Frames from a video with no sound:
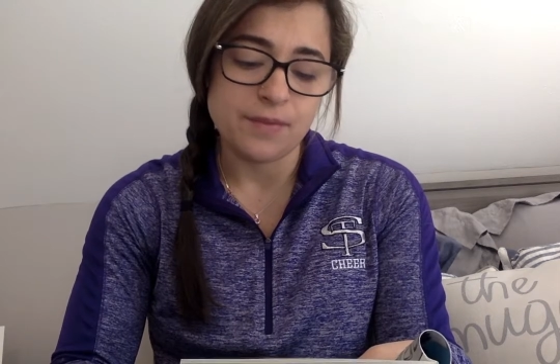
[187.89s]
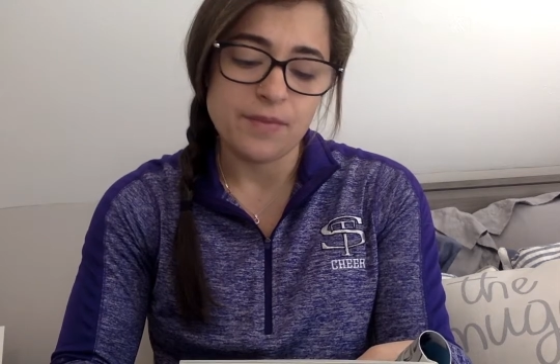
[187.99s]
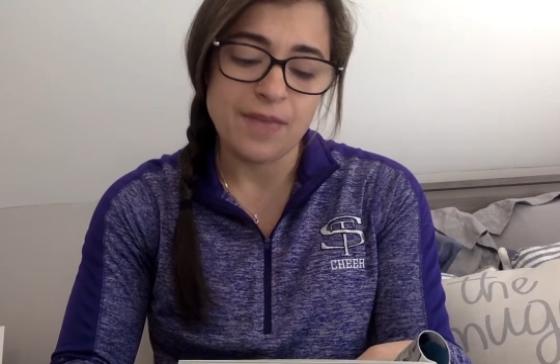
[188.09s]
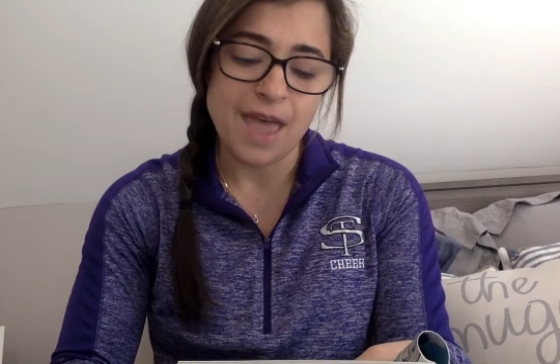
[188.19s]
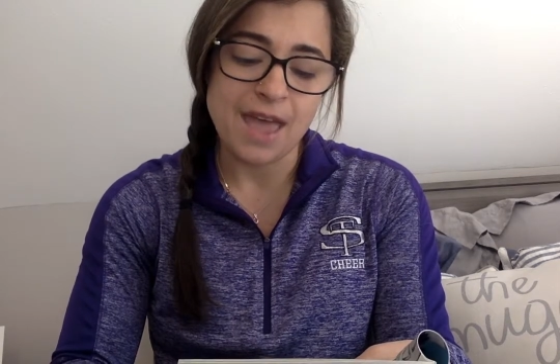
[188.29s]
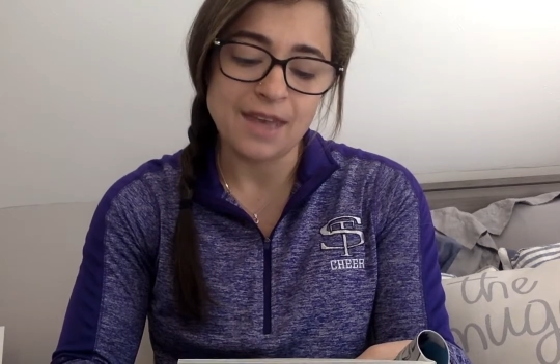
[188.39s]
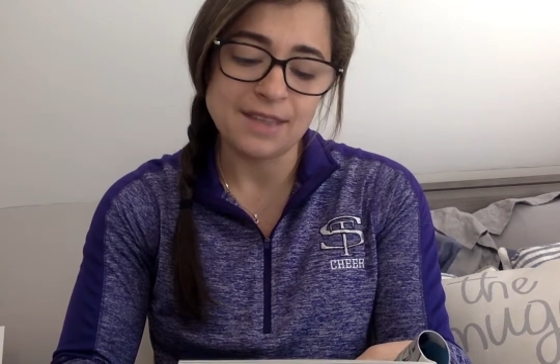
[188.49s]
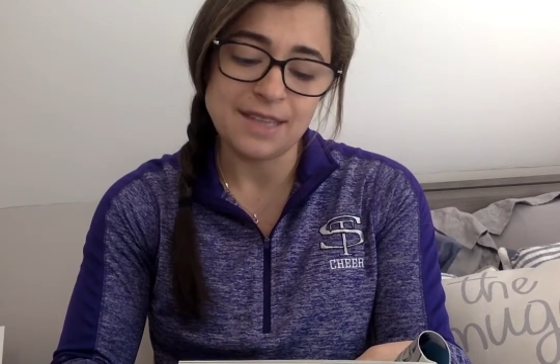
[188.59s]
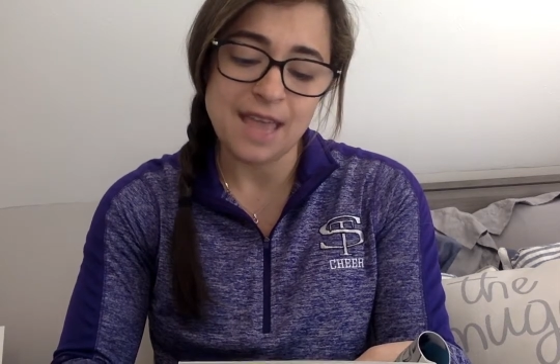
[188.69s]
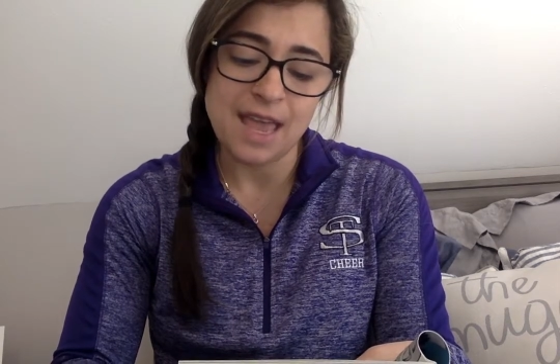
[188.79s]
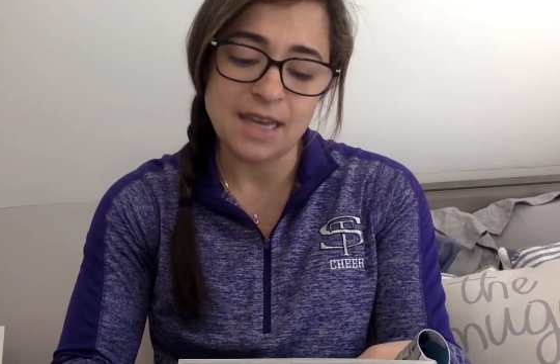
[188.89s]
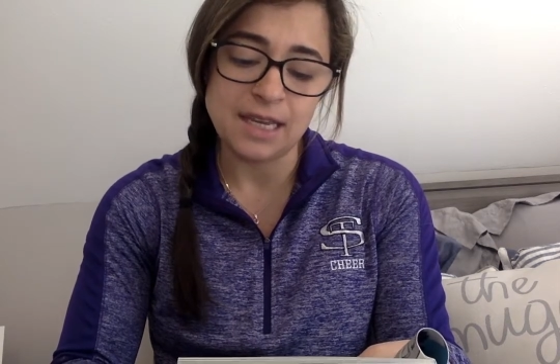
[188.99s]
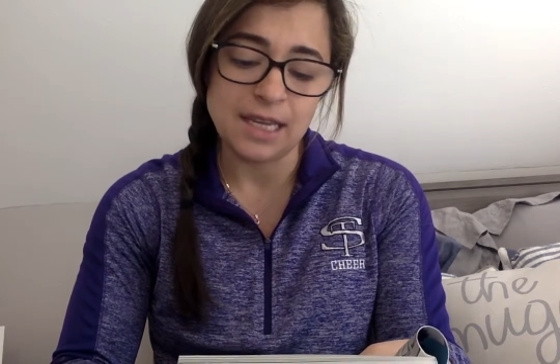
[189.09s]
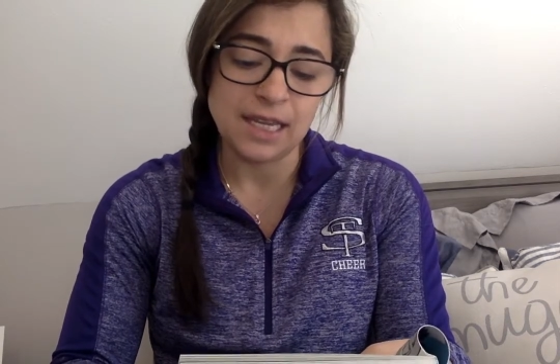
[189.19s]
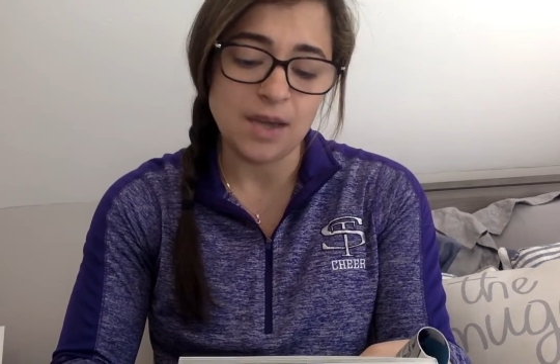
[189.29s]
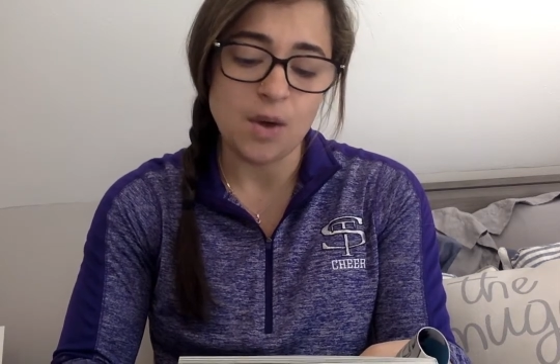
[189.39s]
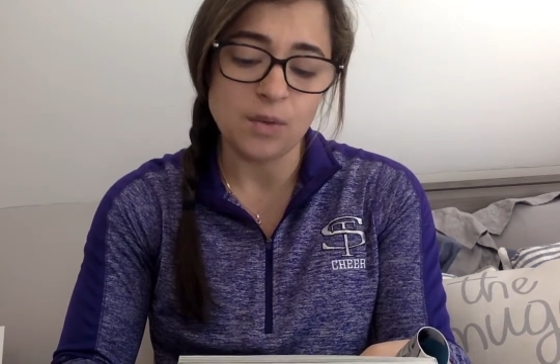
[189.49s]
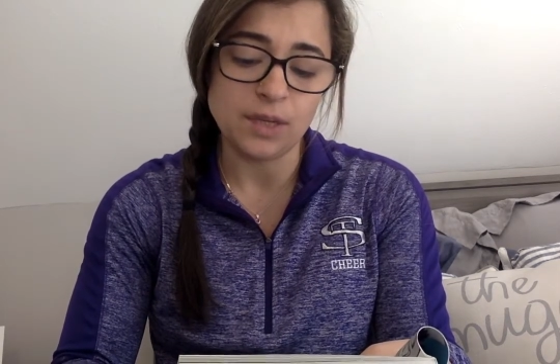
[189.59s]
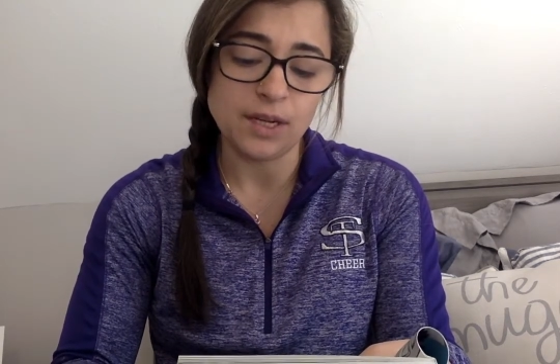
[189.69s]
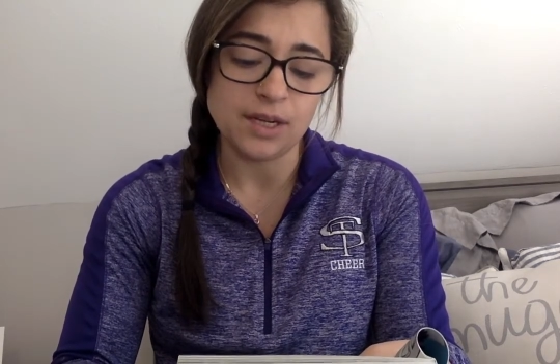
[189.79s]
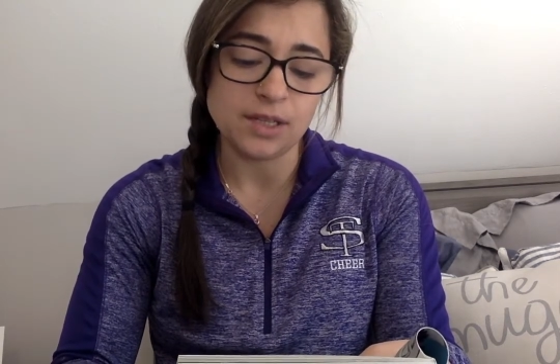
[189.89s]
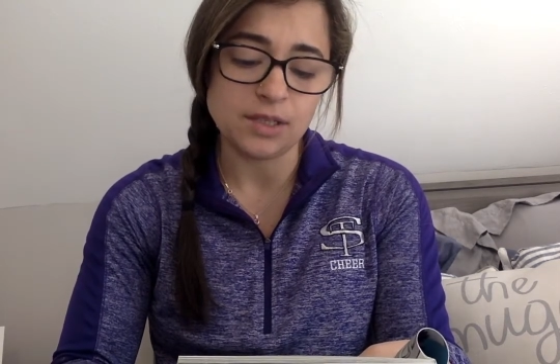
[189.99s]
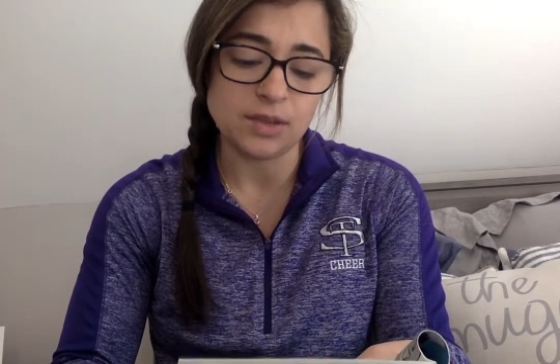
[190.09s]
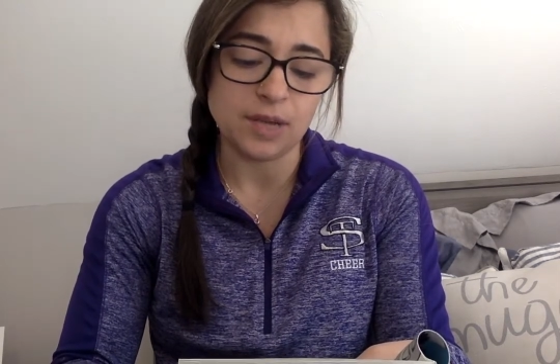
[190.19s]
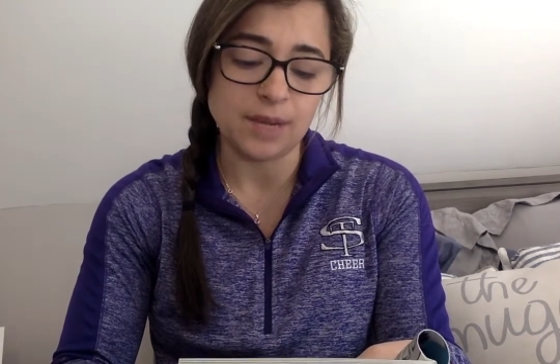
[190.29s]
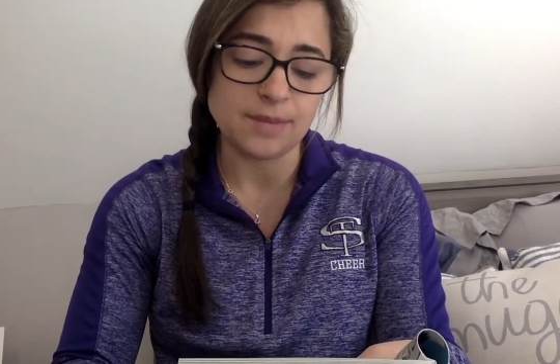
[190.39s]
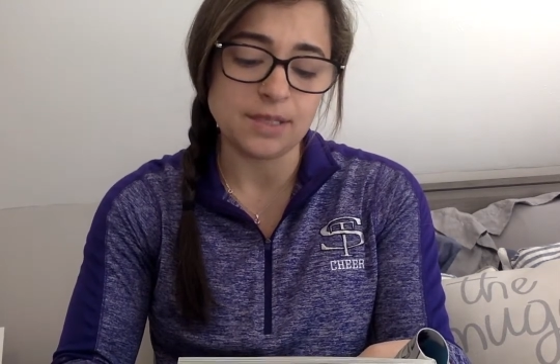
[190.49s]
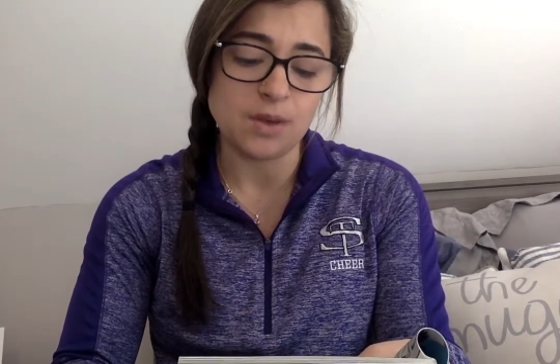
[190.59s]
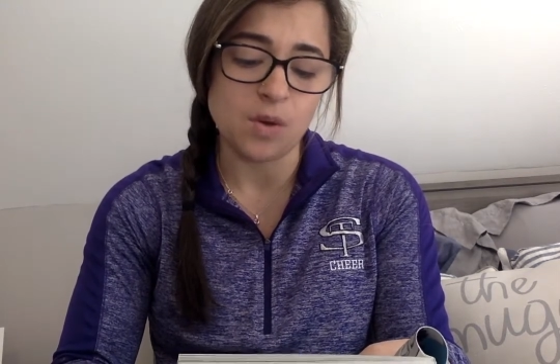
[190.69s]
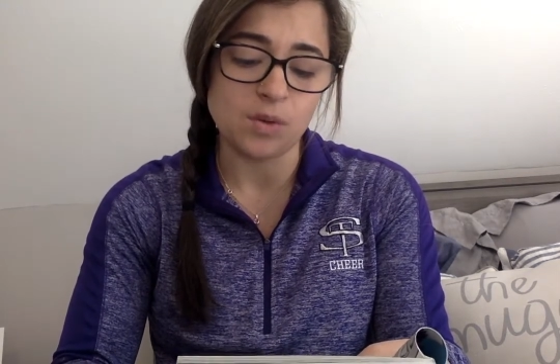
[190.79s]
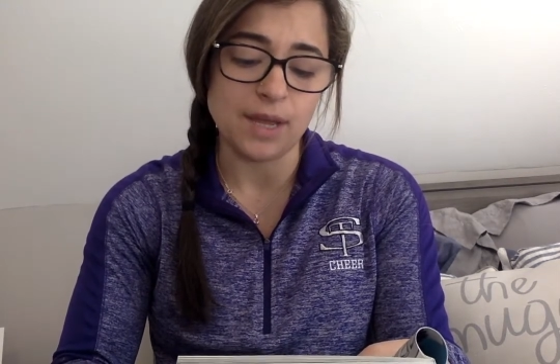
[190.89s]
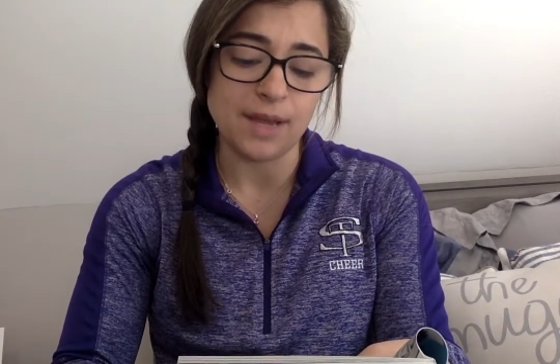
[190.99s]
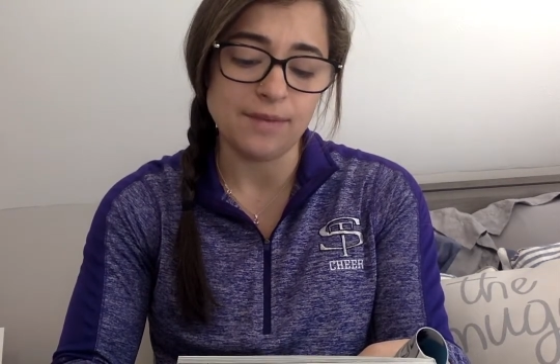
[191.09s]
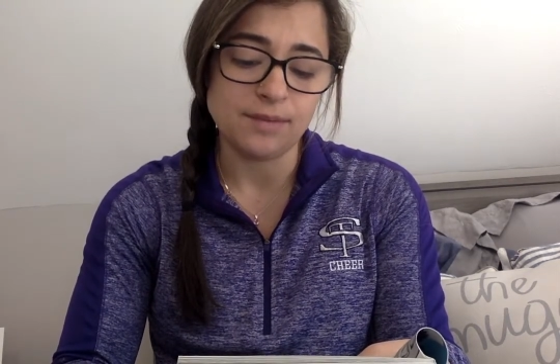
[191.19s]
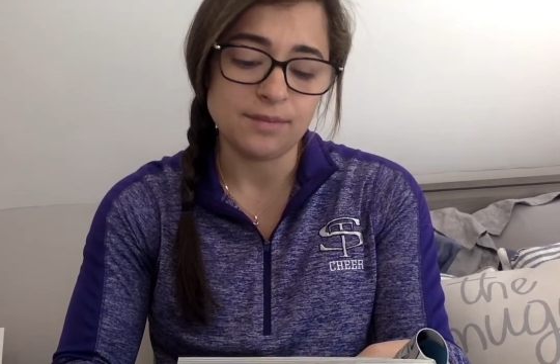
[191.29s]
That said, he only heard two names his whole life,